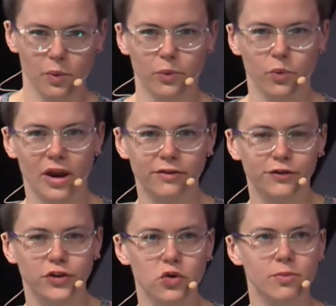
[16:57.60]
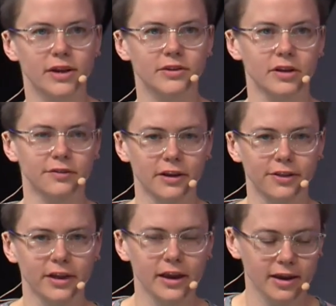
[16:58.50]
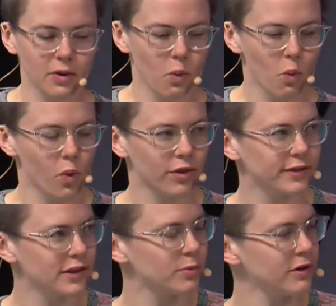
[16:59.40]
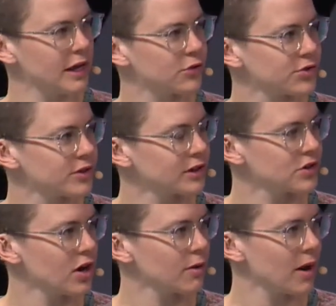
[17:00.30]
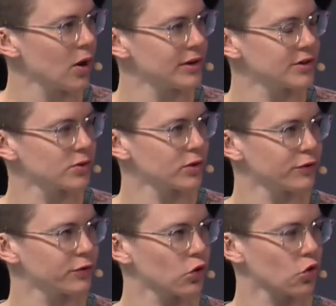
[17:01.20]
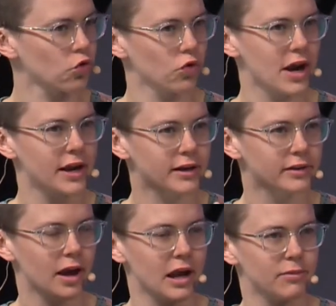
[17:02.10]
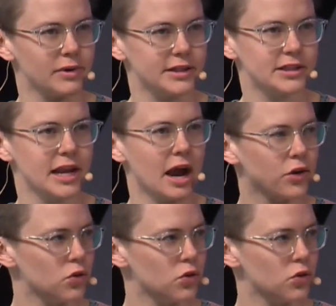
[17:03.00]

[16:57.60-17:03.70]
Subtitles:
We have a few minutes left. I think one thing that would be interesting to talk about is sort of creating alignment and how do you